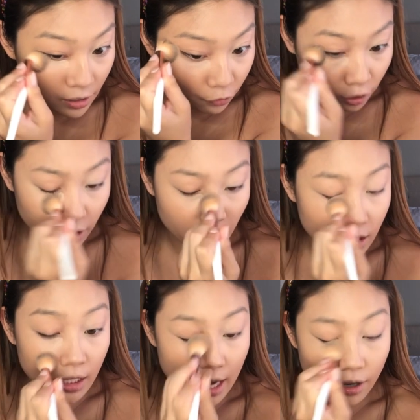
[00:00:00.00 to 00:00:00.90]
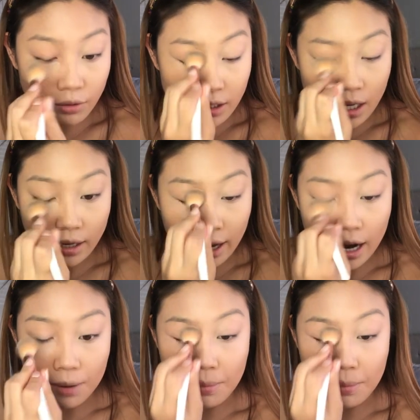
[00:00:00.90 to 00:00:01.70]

if you're looking to get new skincare,